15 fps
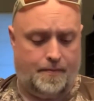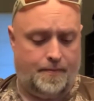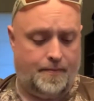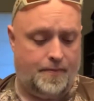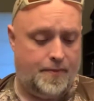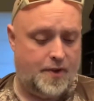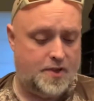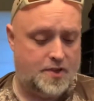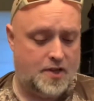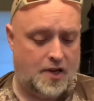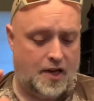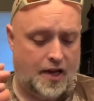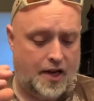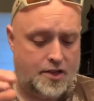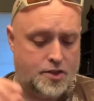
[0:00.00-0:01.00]
this thing
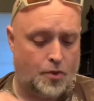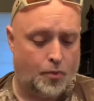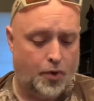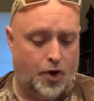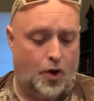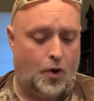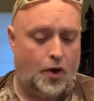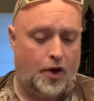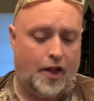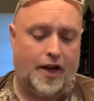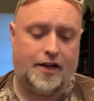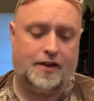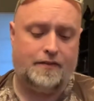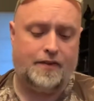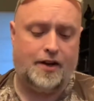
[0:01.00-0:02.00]
has a recoil
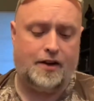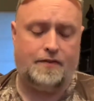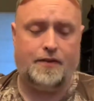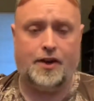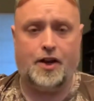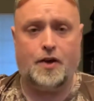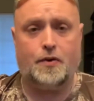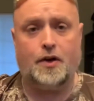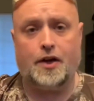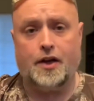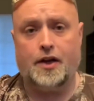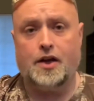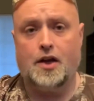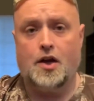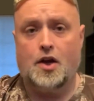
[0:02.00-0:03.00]
activated video on it,
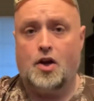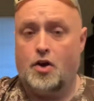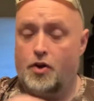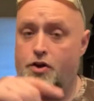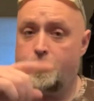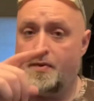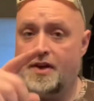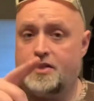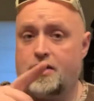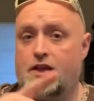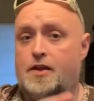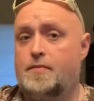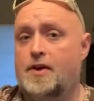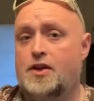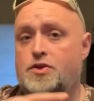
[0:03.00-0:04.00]
which basically
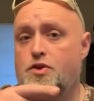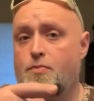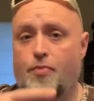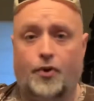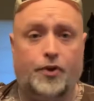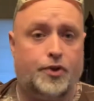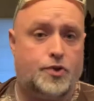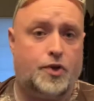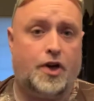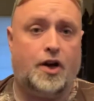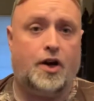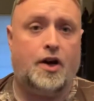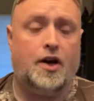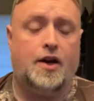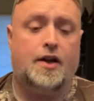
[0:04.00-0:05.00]
means you pull the
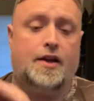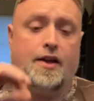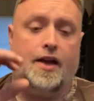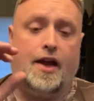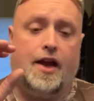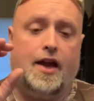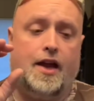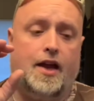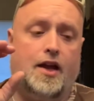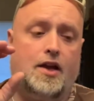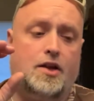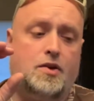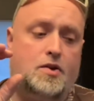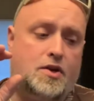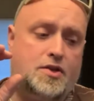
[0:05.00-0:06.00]
trigger and
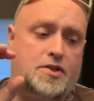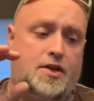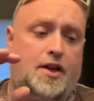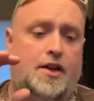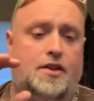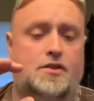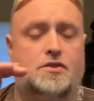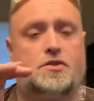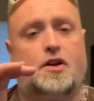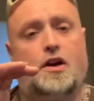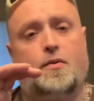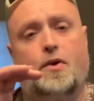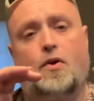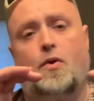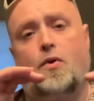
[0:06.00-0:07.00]
you can set it to start
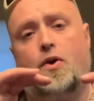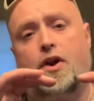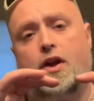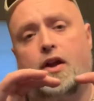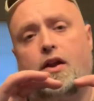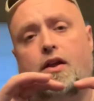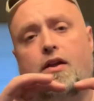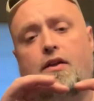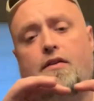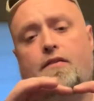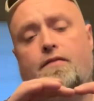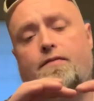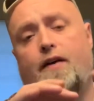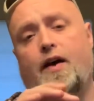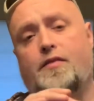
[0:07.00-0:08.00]
recording
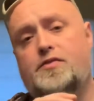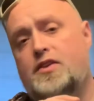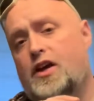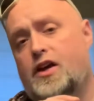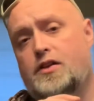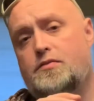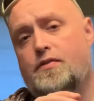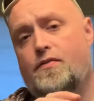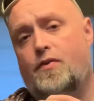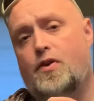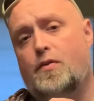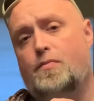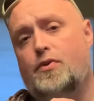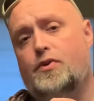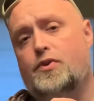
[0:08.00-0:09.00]
5 seconds before you
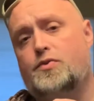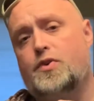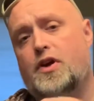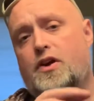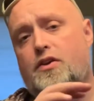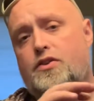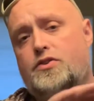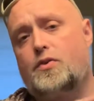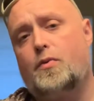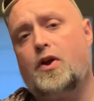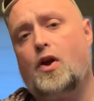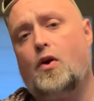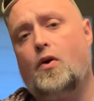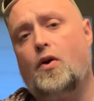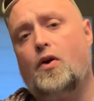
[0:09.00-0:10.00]
pull the trigger, there's a
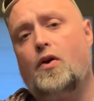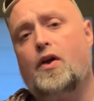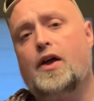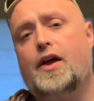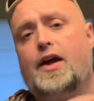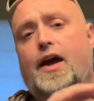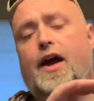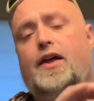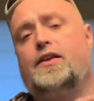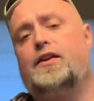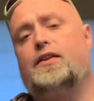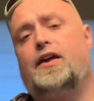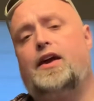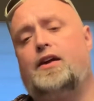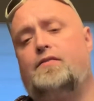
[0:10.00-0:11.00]
recoil, and then
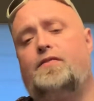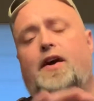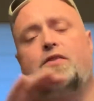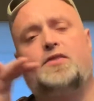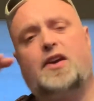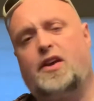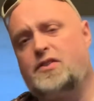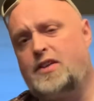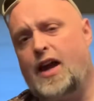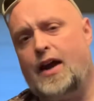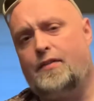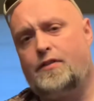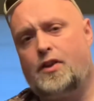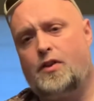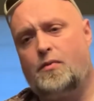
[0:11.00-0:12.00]
like 5 seconds
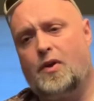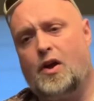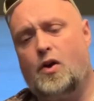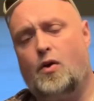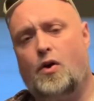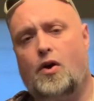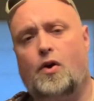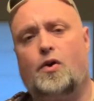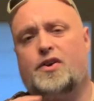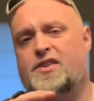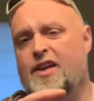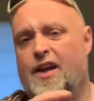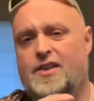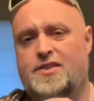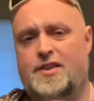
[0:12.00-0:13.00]
after the recoil, or
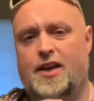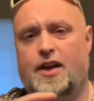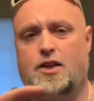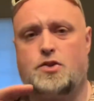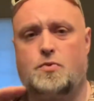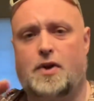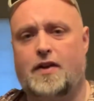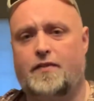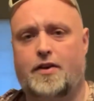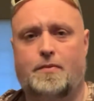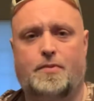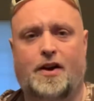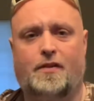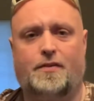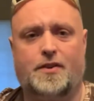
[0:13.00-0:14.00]
10 seconds, whatever your
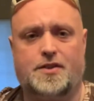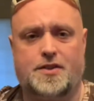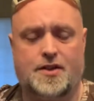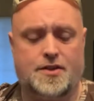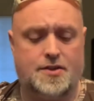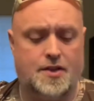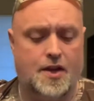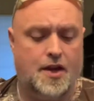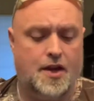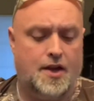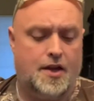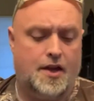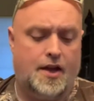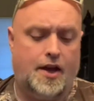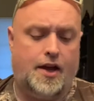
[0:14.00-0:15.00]
preference is,
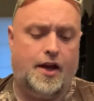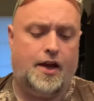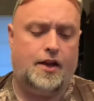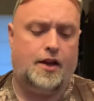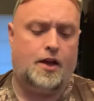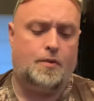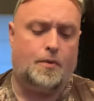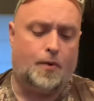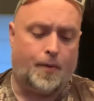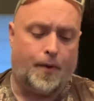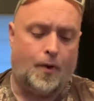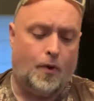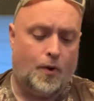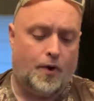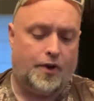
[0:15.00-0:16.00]
and it will
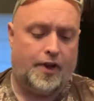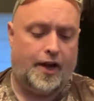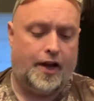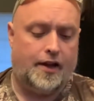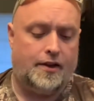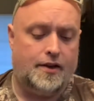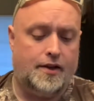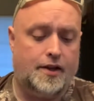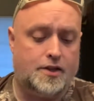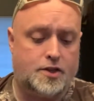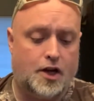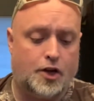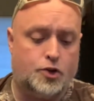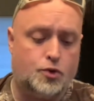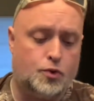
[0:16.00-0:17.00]
record that. It's
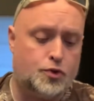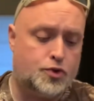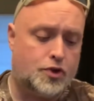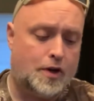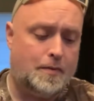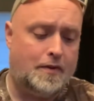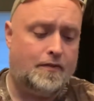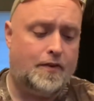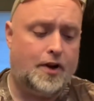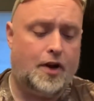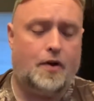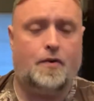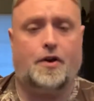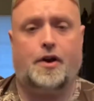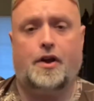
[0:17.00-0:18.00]
got dual streaming video
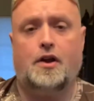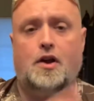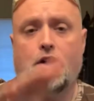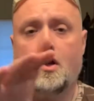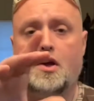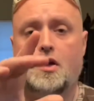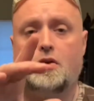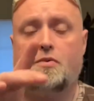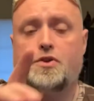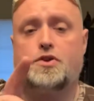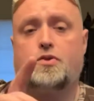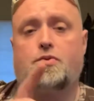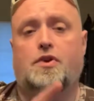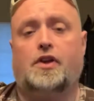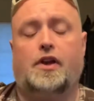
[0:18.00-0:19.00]
on it, which is
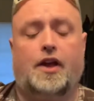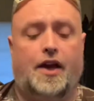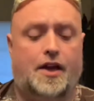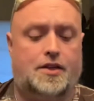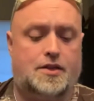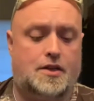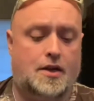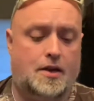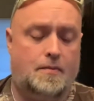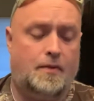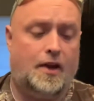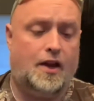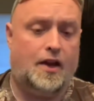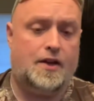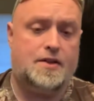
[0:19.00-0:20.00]
really nice,
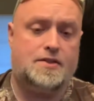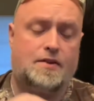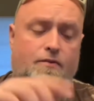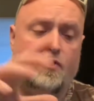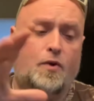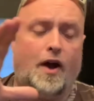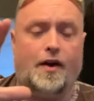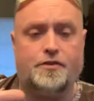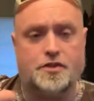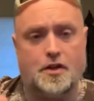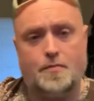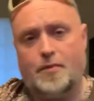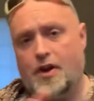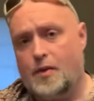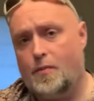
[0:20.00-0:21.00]
because if you have
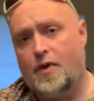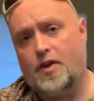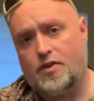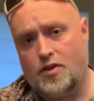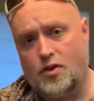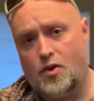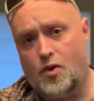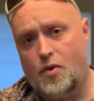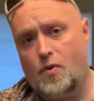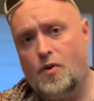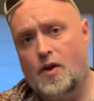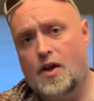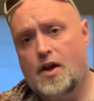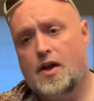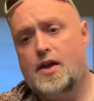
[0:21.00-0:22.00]
somebody with you
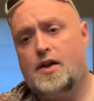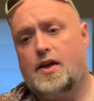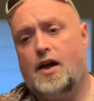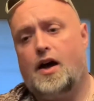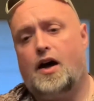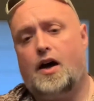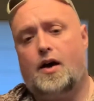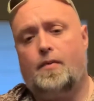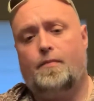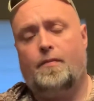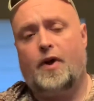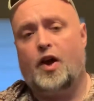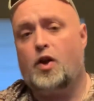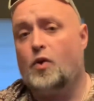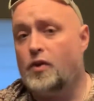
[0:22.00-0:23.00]

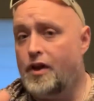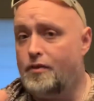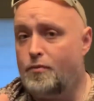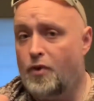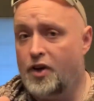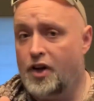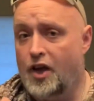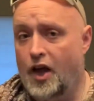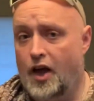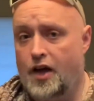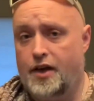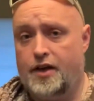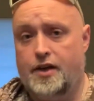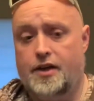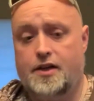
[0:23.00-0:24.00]
and you only have one
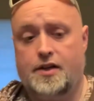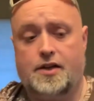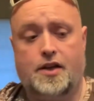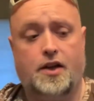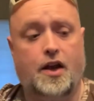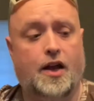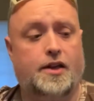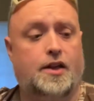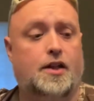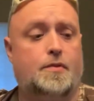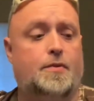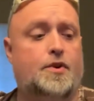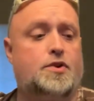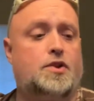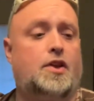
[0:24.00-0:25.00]
gun and you got the other
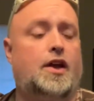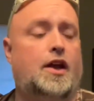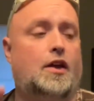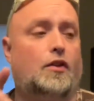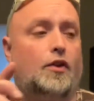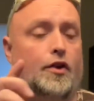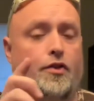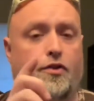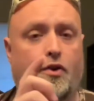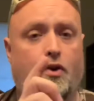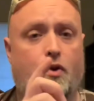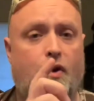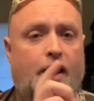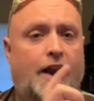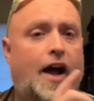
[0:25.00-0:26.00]
person, they can look through
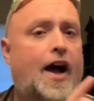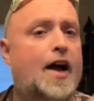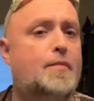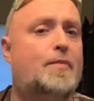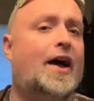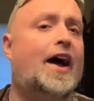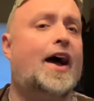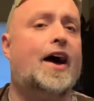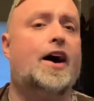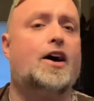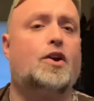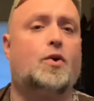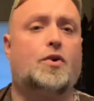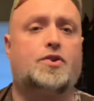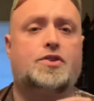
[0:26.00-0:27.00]
an iPad
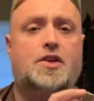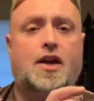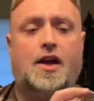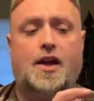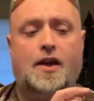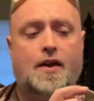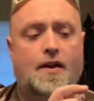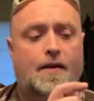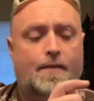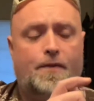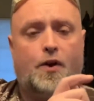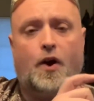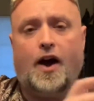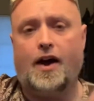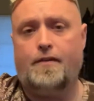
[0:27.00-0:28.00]
or say
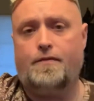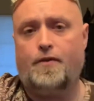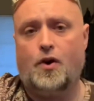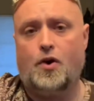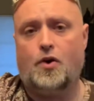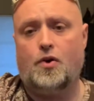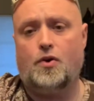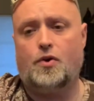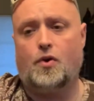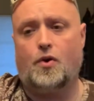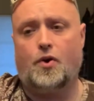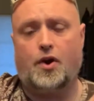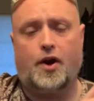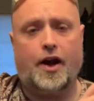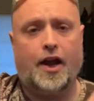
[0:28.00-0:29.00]
your iPhone or
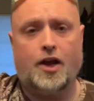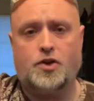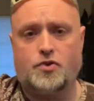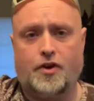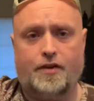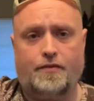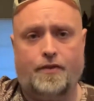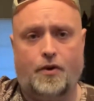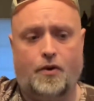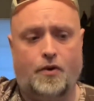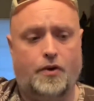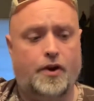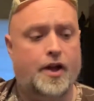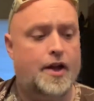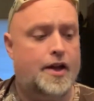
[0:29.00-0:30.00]
your Android
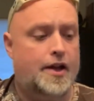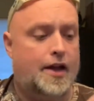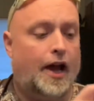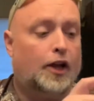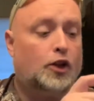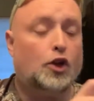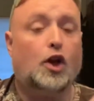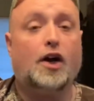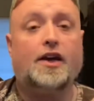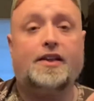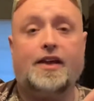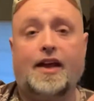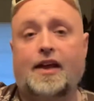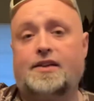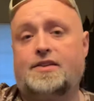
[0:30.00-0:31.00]
phone and look at the
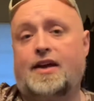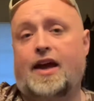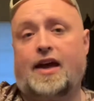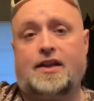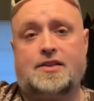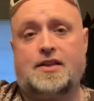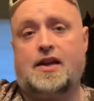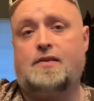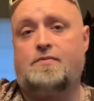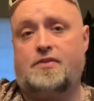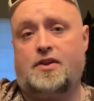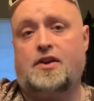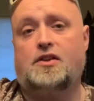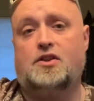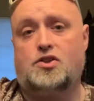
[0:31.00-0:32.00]
exact same
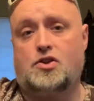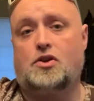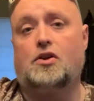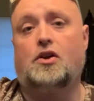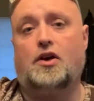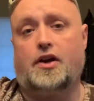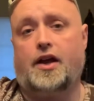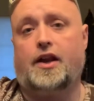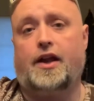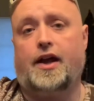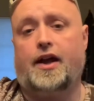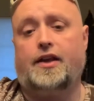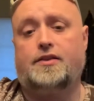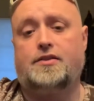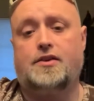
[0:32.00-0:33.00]
thing that you're looking
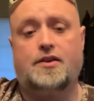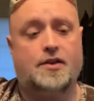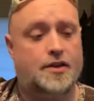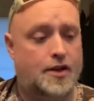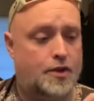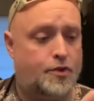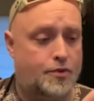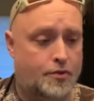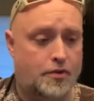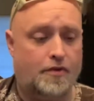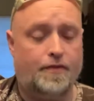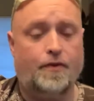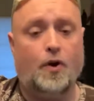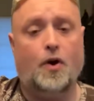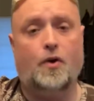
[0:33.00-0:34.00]
at through the
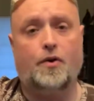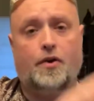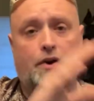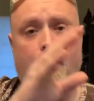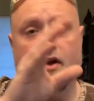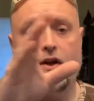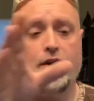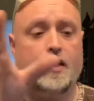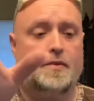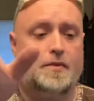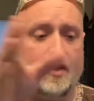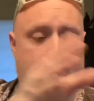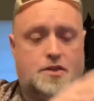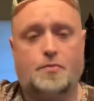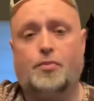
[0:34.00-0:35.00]
phone,
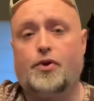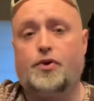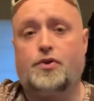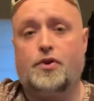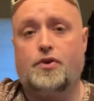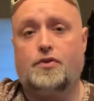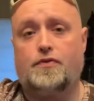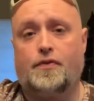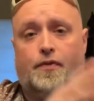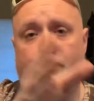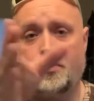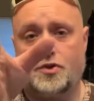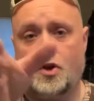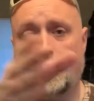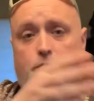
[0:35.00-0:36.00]
because it Bluetooths from the
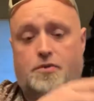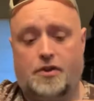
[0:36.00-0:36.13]
scope to the